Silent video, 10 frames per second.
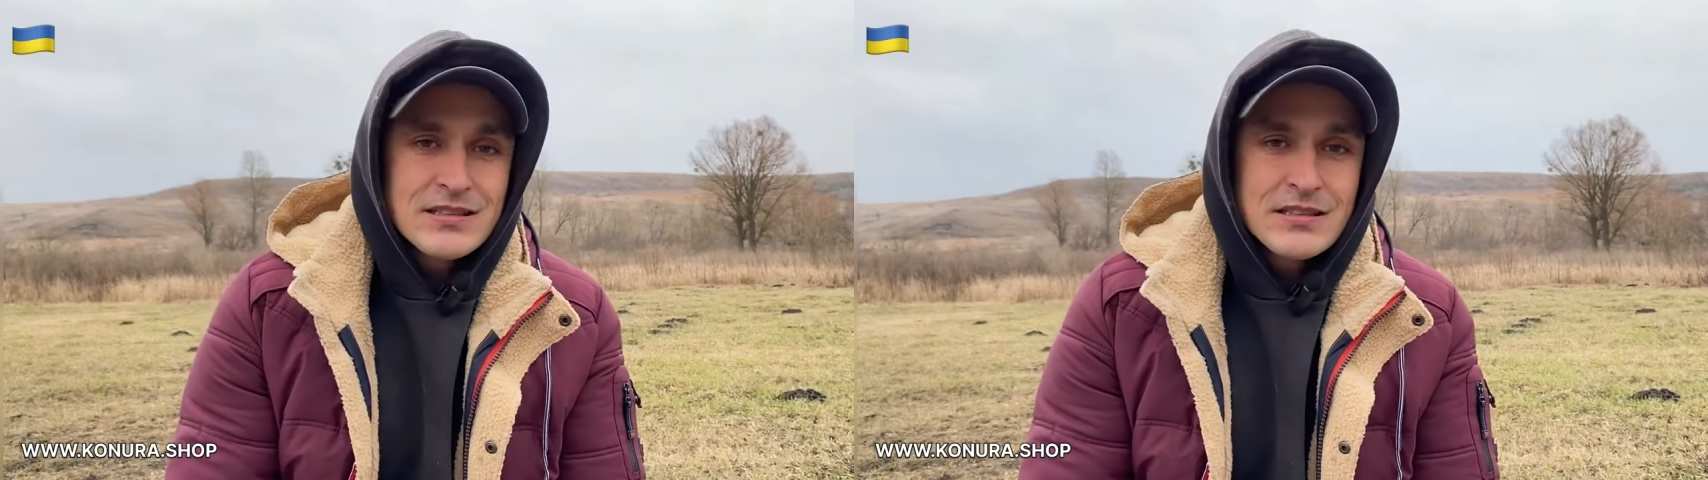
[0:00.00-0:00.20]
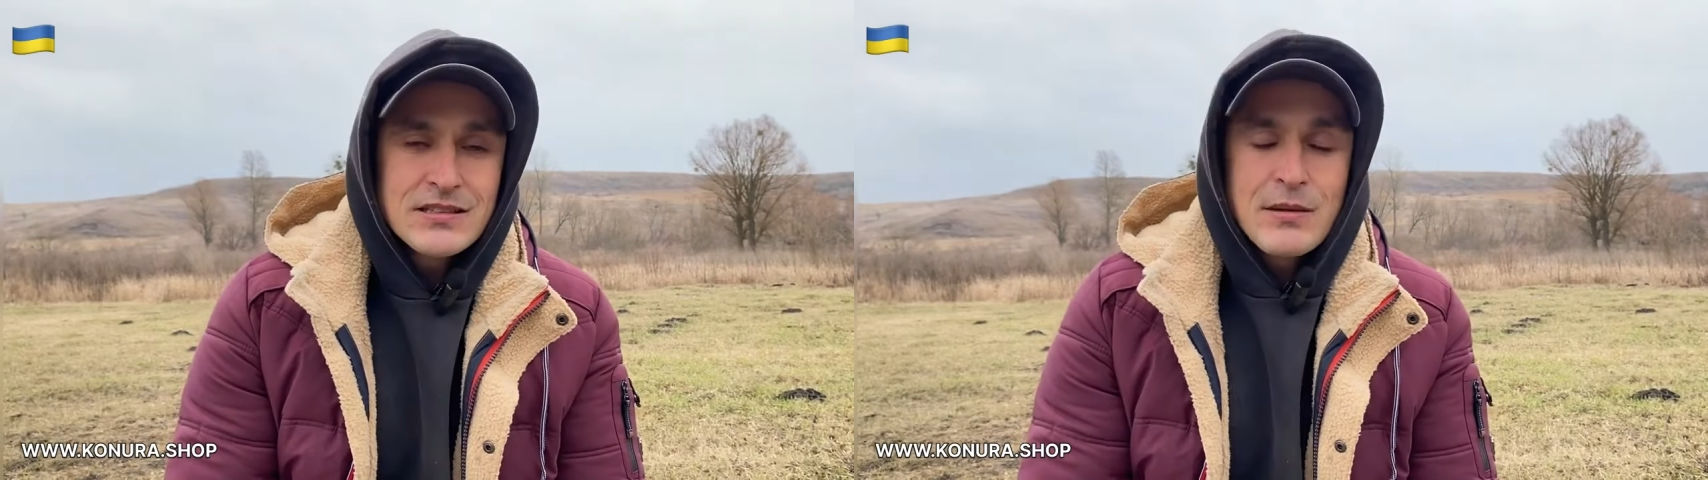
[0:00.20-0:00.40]

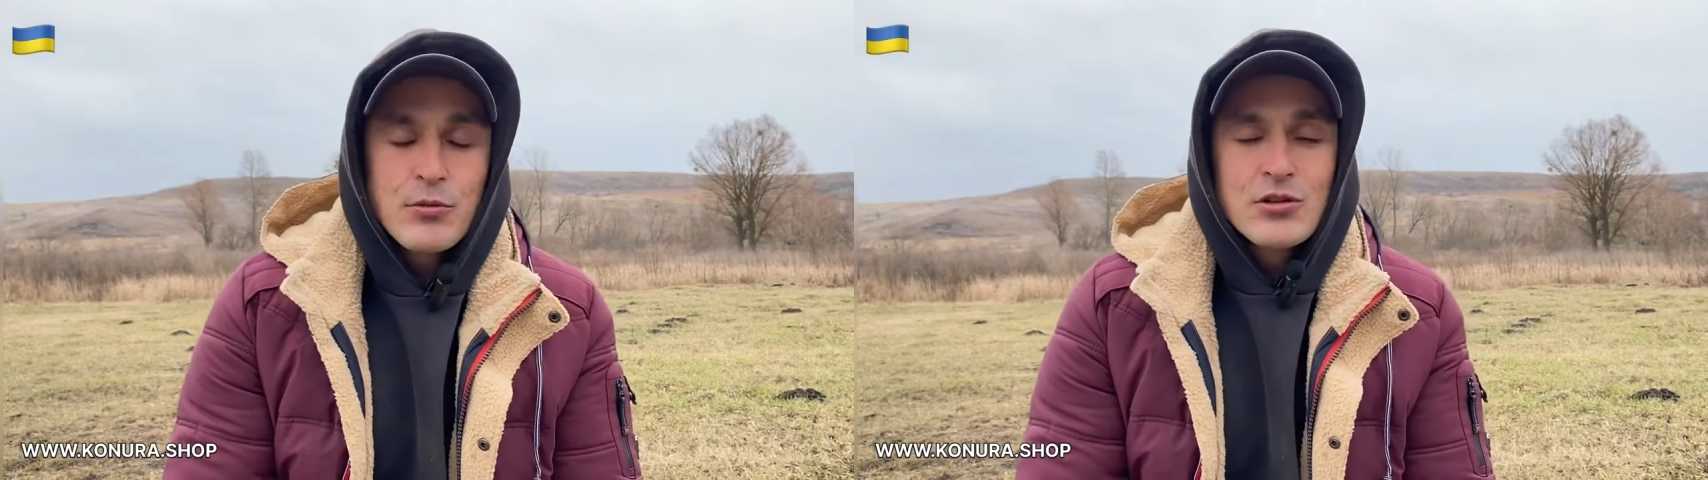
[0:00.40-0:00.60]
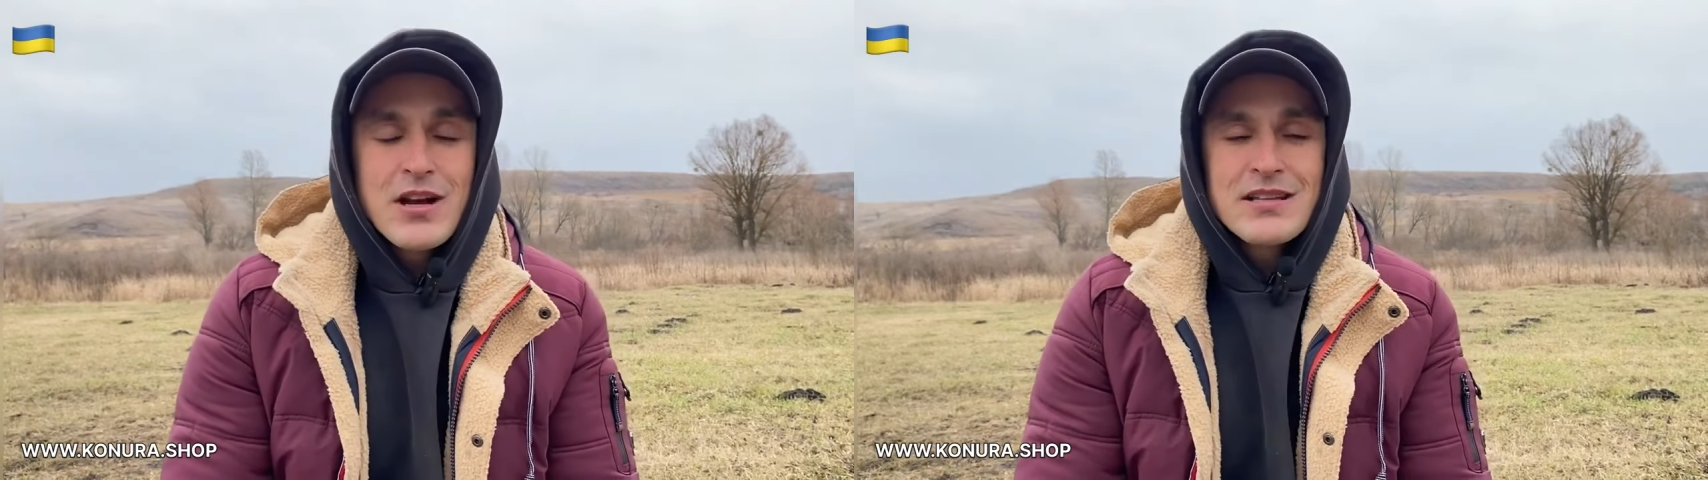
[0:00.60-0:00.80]
do
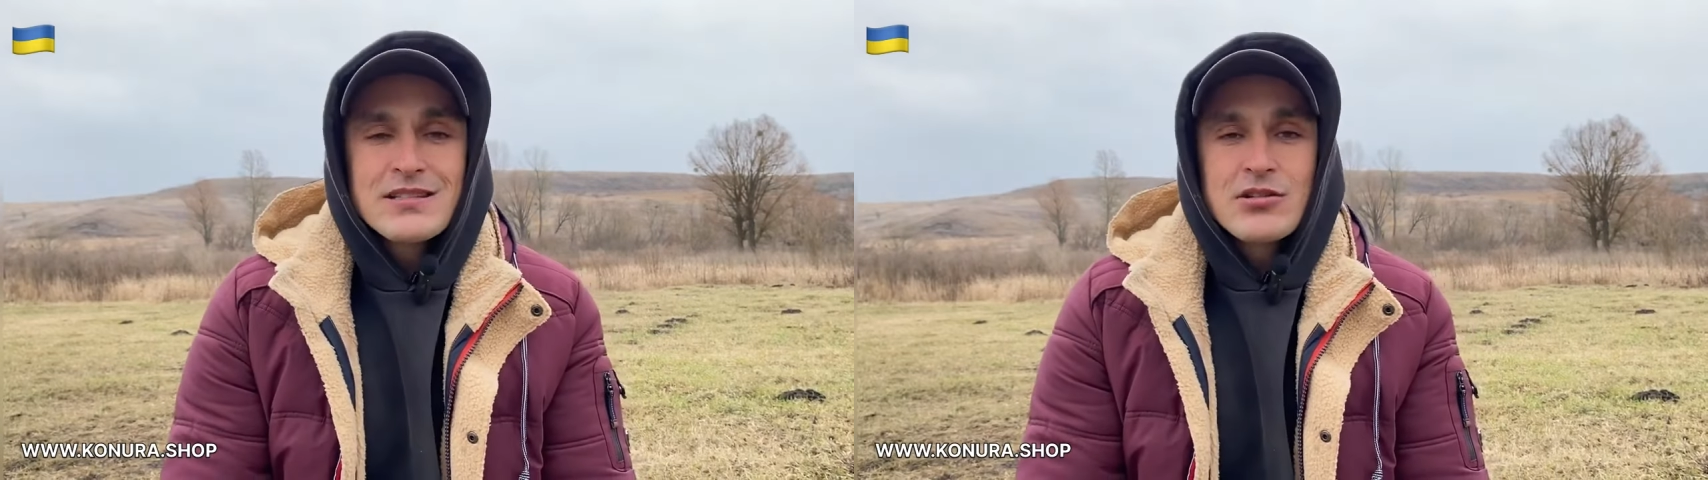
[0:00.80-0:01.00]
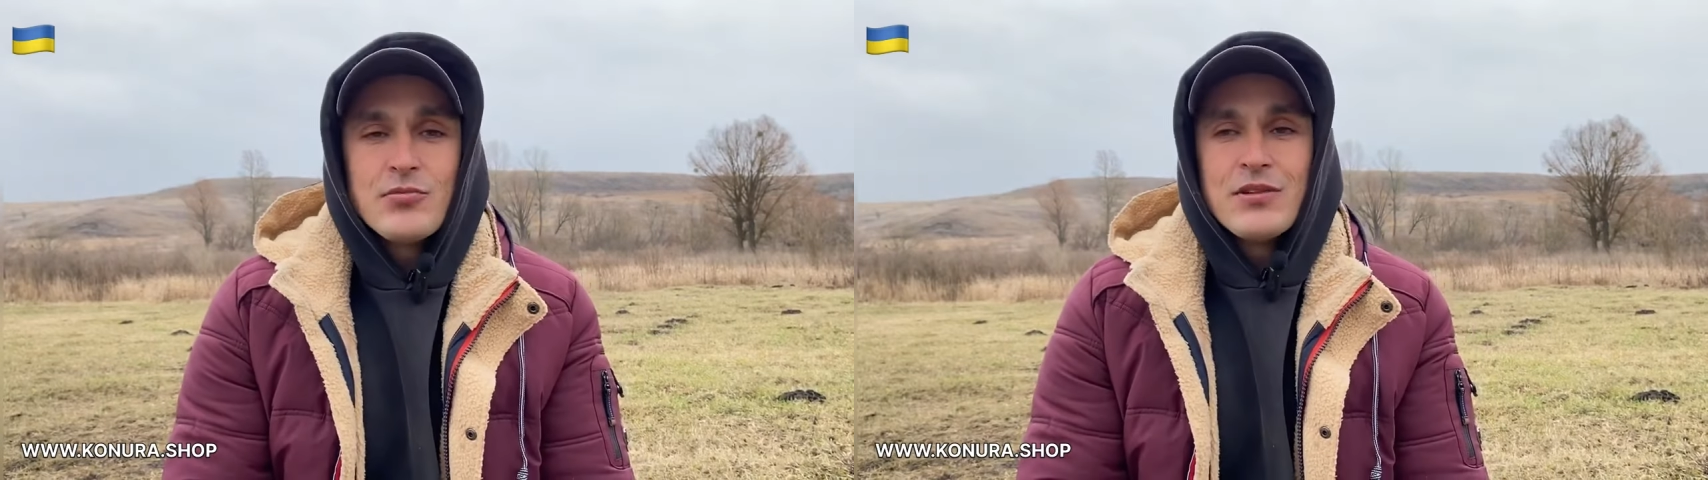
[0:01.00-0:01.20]
not run